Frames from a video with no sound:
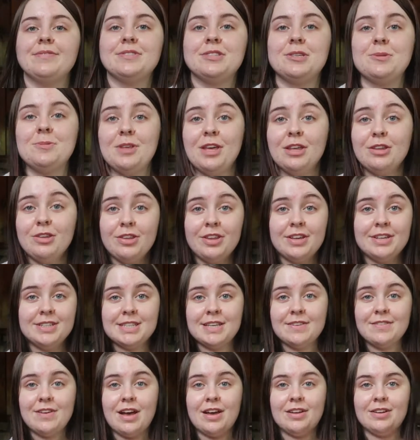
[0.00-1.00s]
so the other things
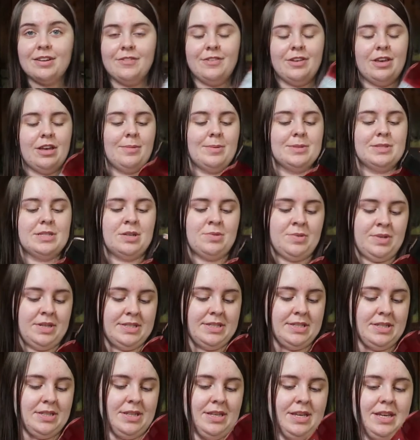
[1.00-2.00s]
I've gotten off Amazon
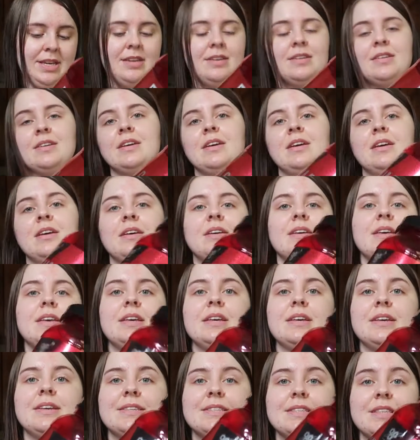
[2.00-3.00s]
recently
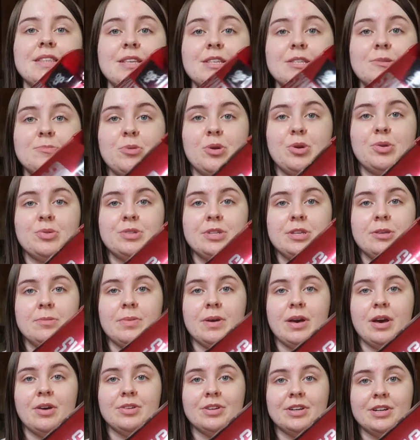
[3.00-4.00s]
is this protein
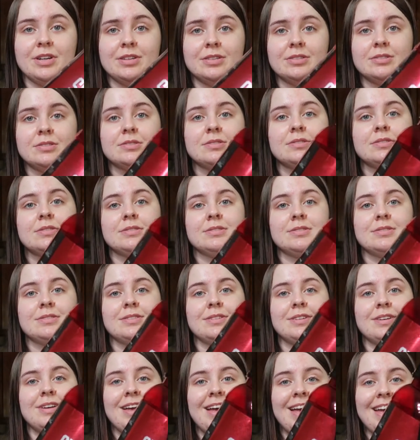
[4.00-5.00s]
powder.
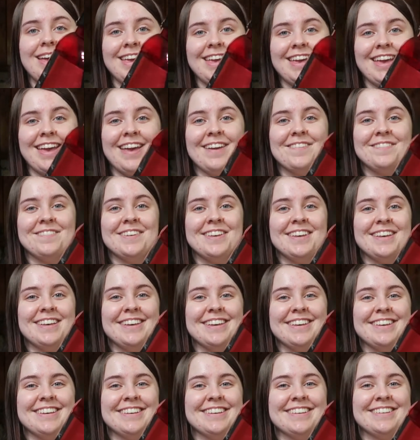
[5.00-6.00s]
Hi,
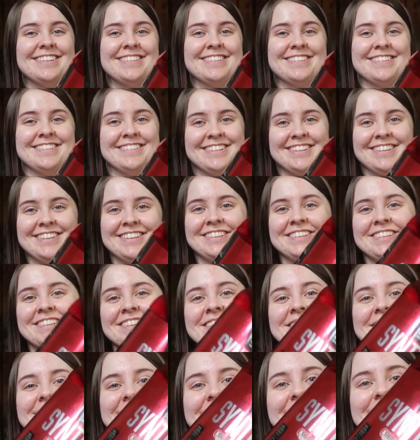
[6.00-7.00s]
Havoc.
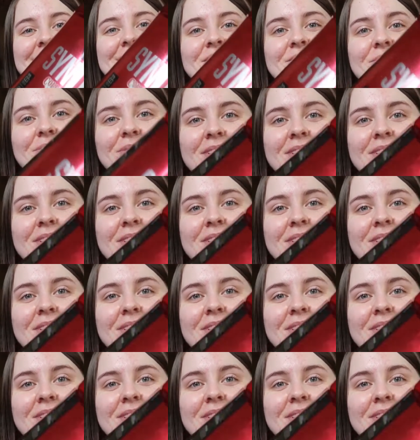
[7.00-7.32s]
So